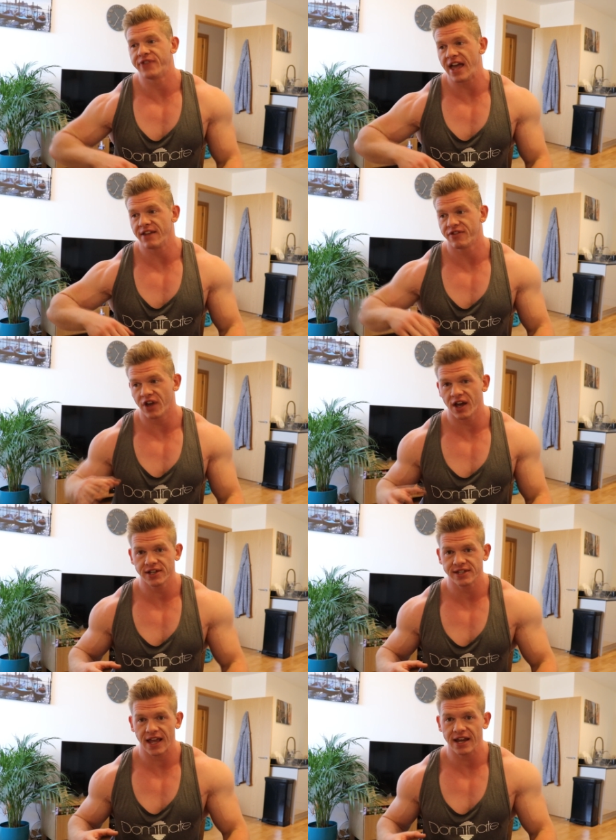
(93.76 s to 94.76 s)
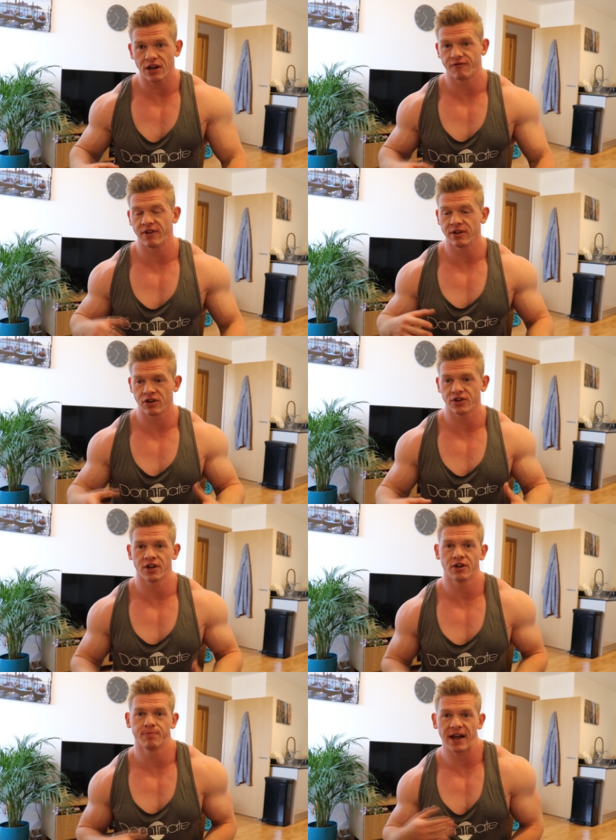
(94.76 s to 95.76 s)
Then Thursday, I was feeling good,
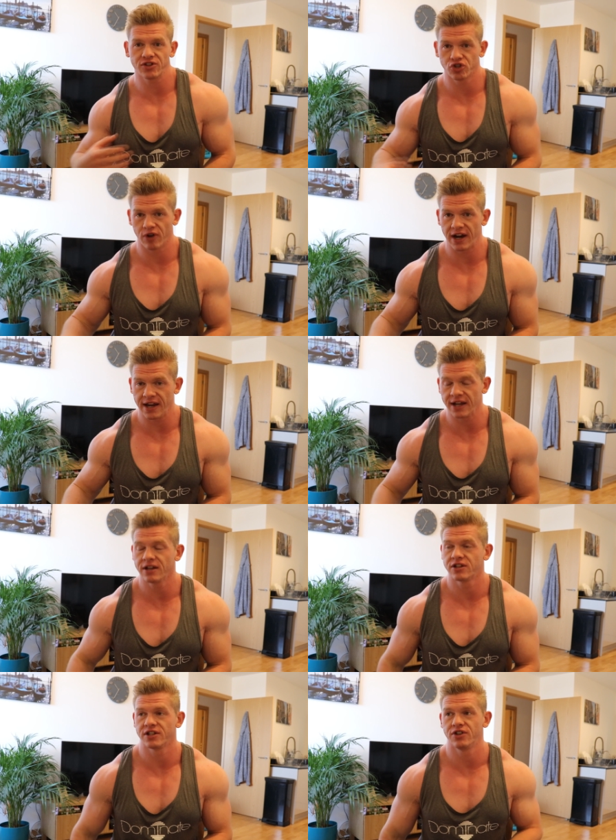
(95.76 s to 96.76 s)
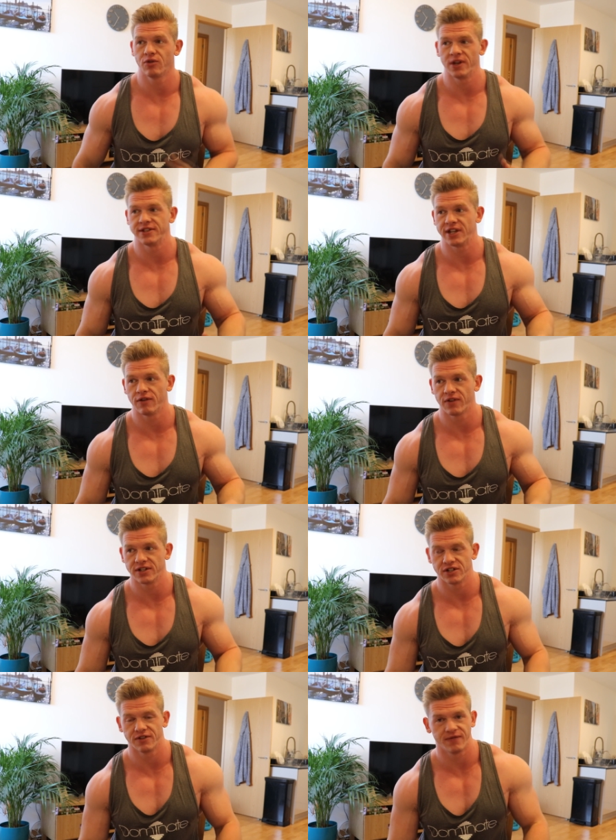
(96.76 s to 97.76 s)
back to training, because I took Wednesday off
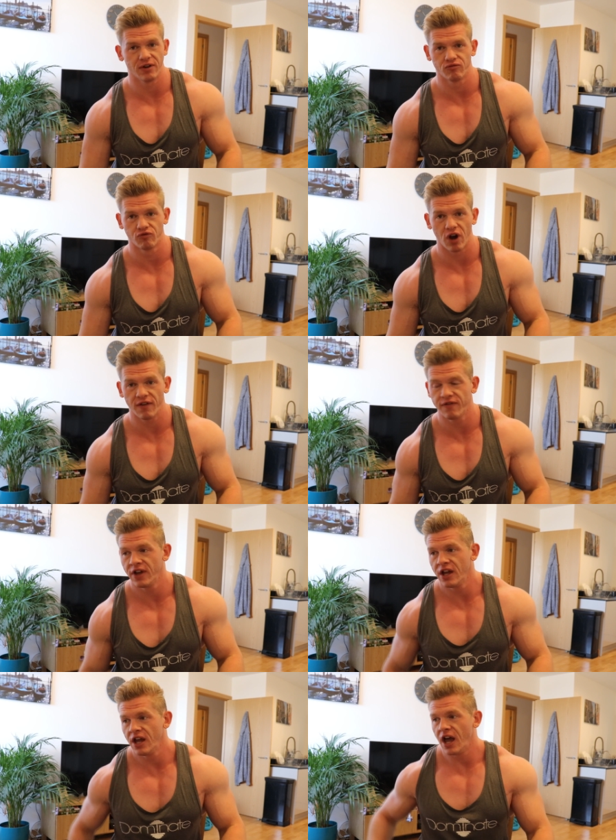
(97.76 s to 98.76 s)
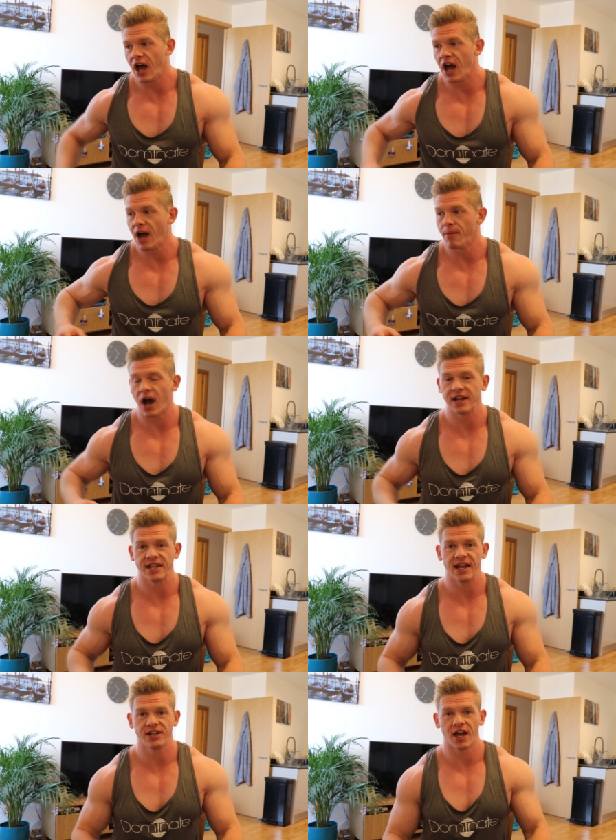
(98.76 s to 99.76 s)
because I just felt rough. I
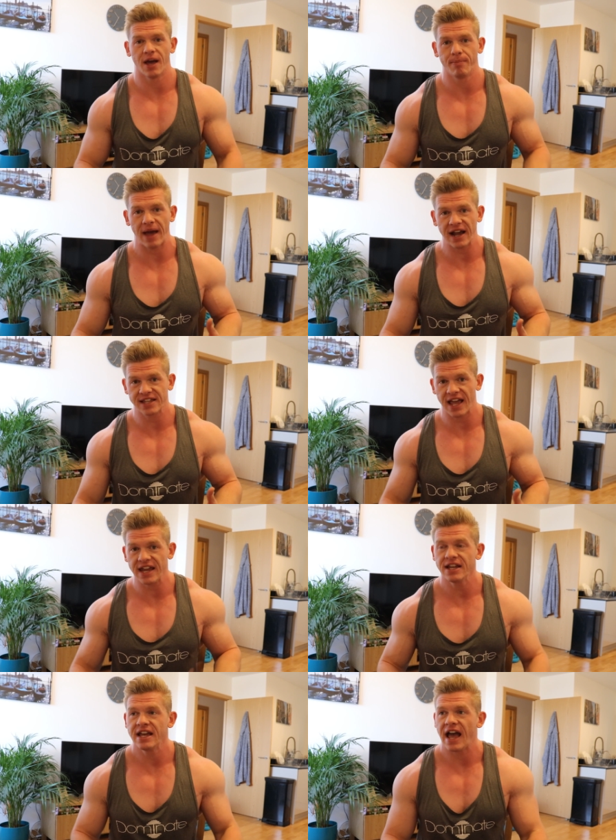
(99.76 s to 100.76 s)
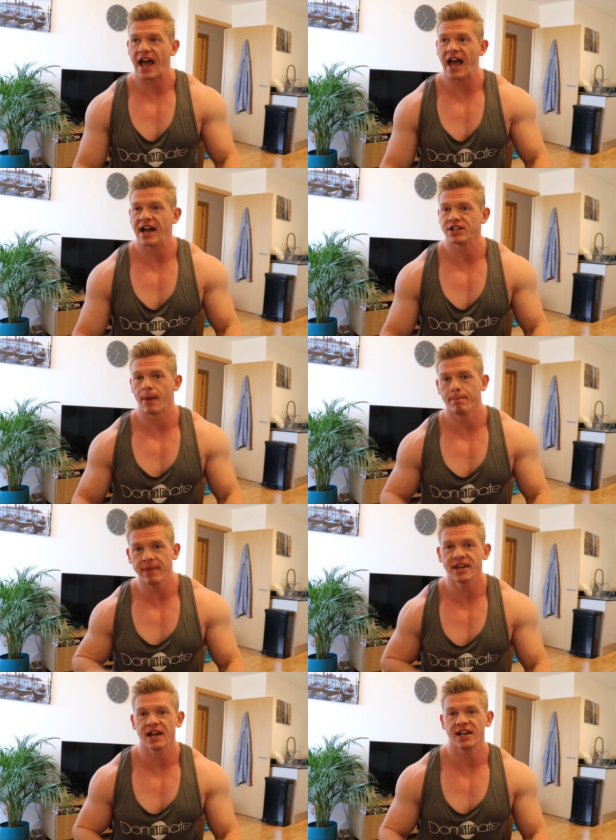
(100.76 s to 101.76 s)
did back day and
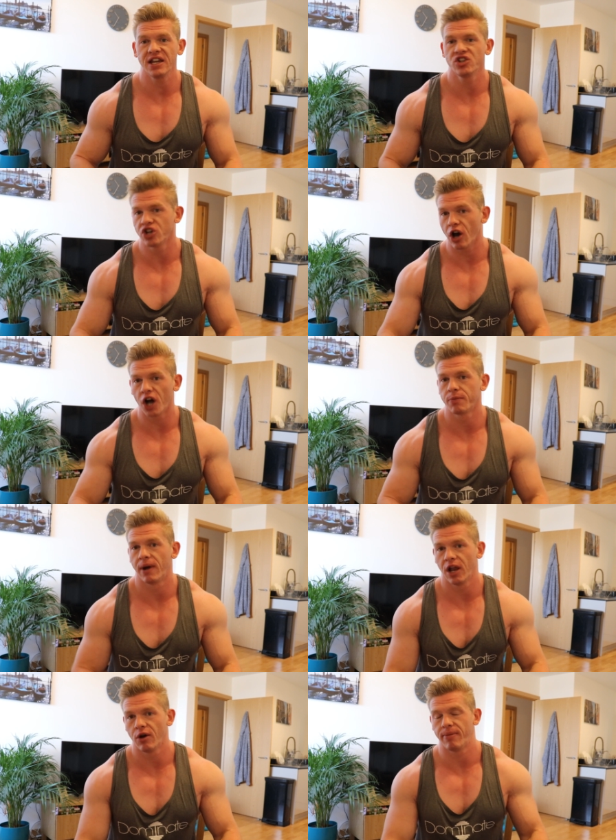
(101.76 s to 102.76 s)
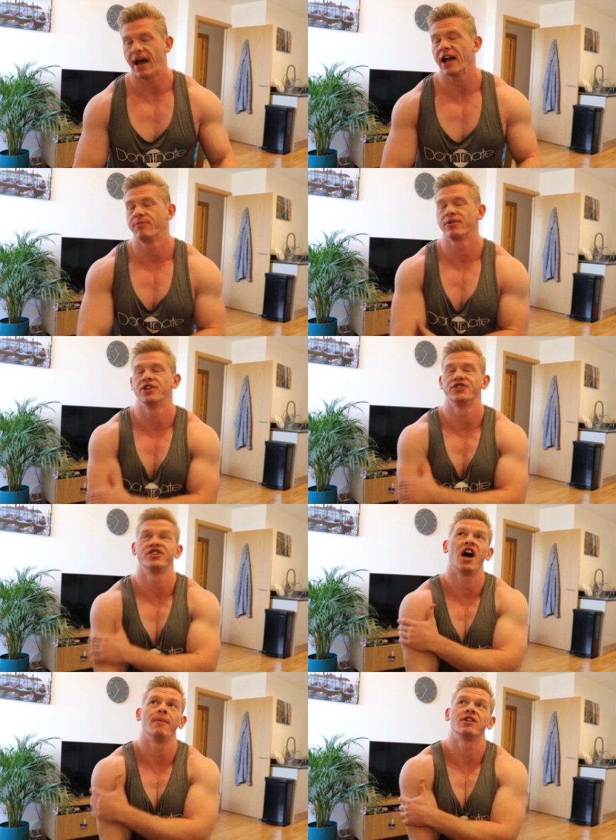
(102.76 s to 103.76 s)
immediately jarred my lower back
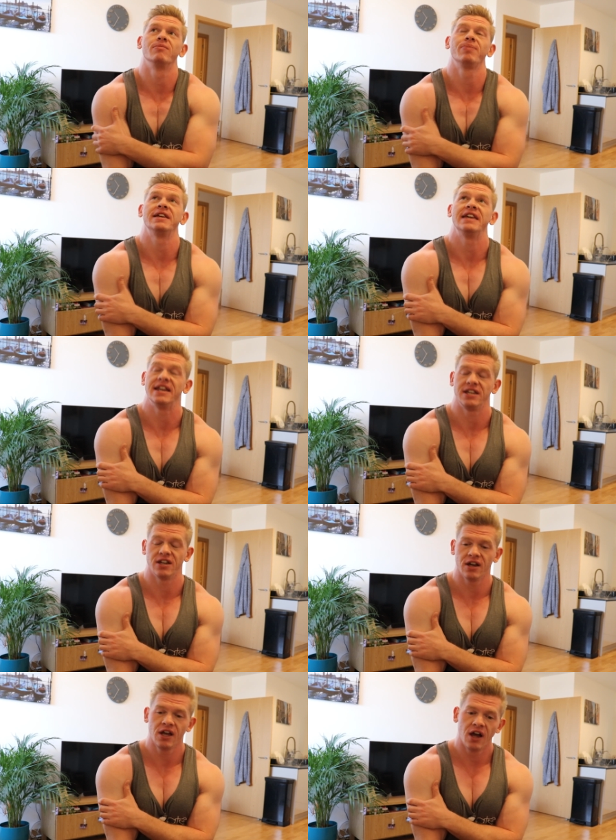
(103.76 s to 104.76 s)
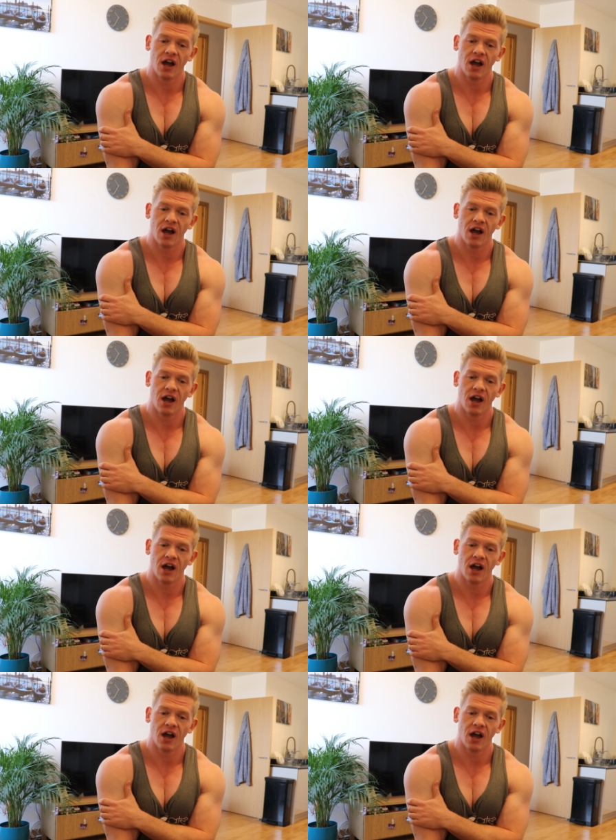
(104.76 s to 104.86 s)
because I'm a complete idiot.